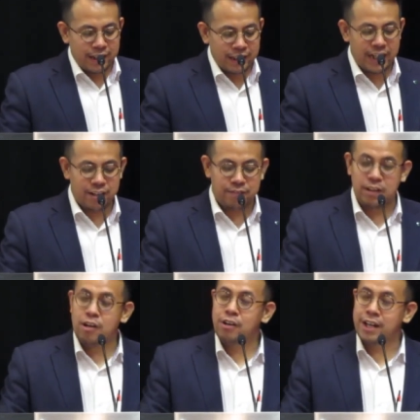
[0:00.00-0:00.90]
night of
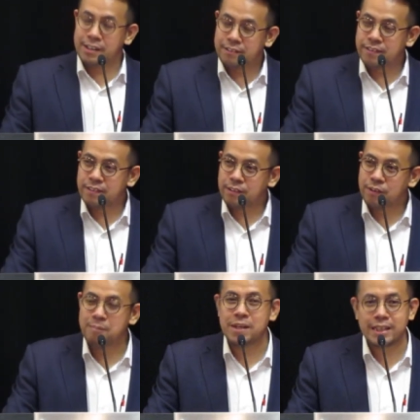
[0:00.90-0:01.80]
the long knives,
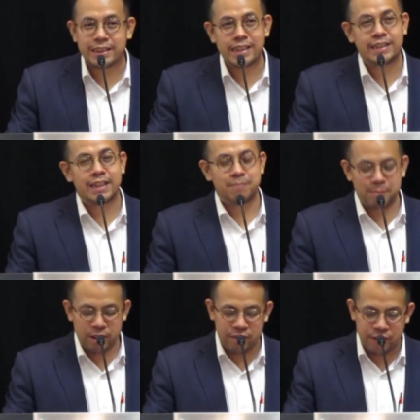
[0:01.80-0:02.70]
where ministers and
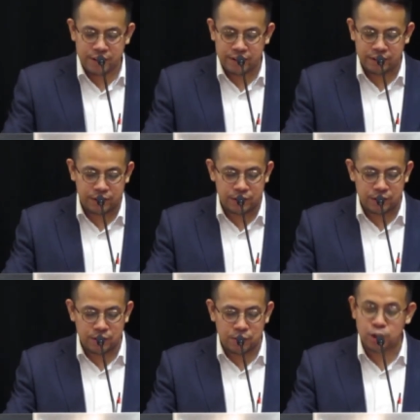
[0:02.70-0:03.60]
public officials
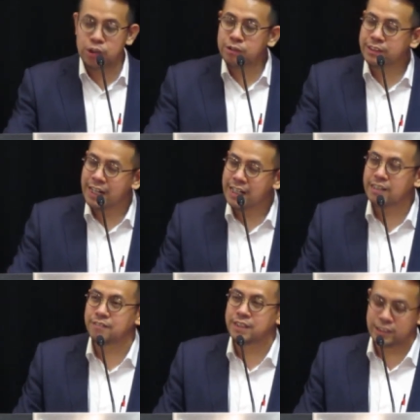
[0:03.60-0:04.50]
who showed
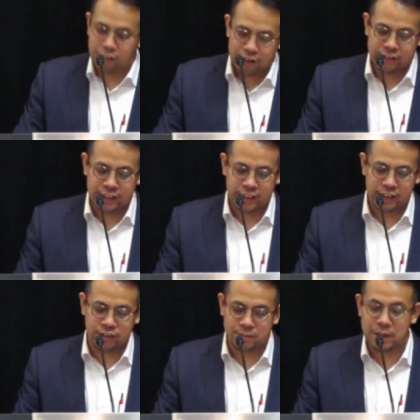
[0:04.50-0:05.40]
signs of disloyalty
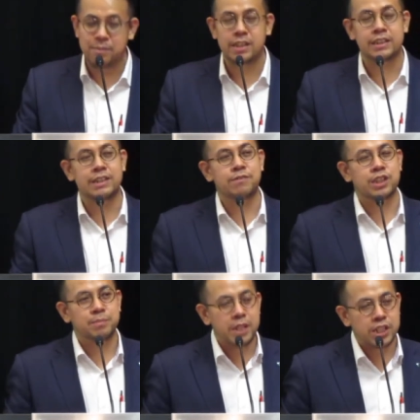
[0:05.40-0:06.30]
to the Prime Minister
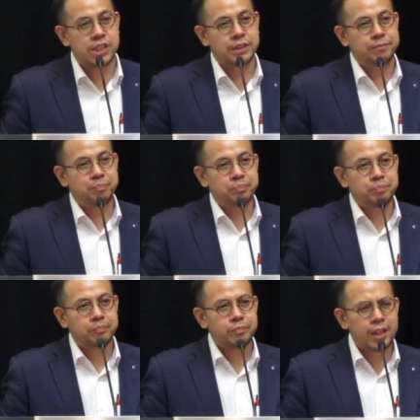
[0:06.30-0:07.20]
was purged.
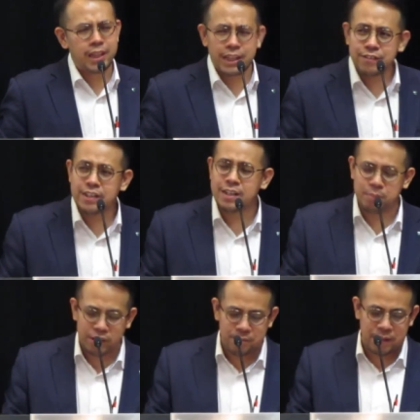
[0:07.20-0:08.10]
Even
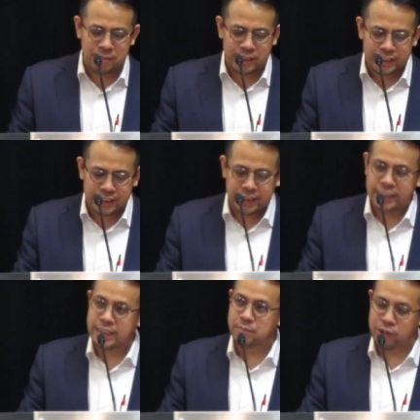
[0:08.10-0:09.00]
Deputy Prime Minister
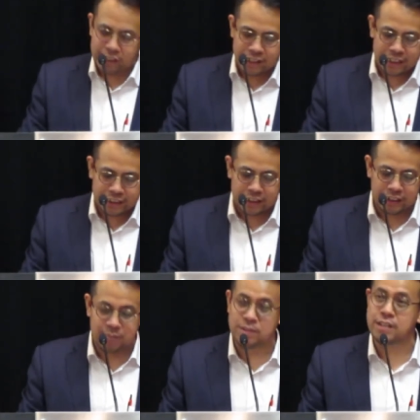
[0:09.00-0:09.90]
Muhyiddin
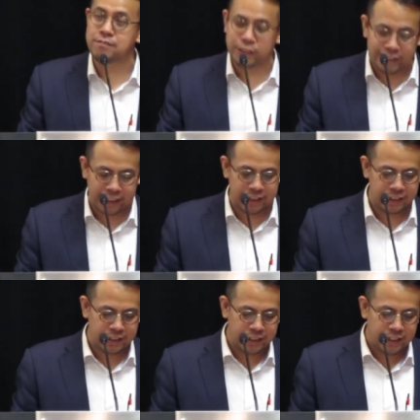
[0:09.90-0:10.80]
Yassin himself was sacked.
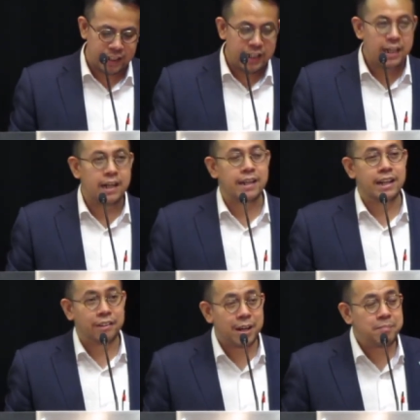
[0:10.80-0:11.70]
And
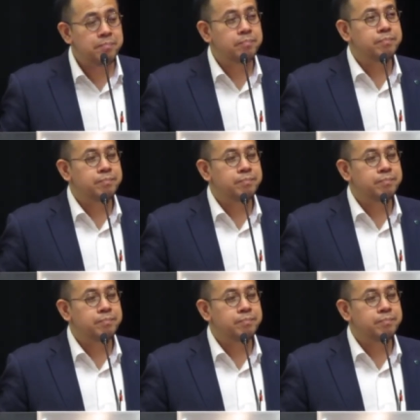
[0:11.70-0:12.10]
their crime?